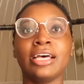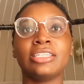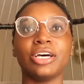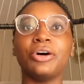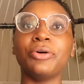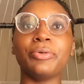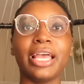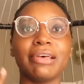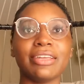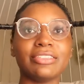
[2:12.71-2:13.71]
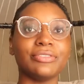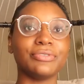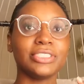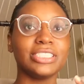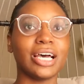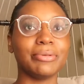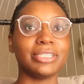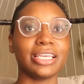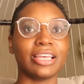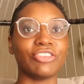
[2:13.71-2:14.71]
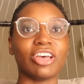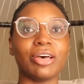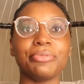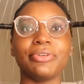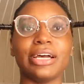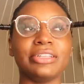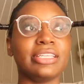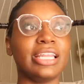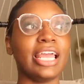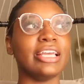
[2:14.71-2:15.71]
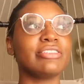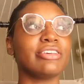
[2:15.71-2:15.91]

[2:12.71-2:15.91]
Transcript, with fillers: So we have like some free time to catch up throughout the day.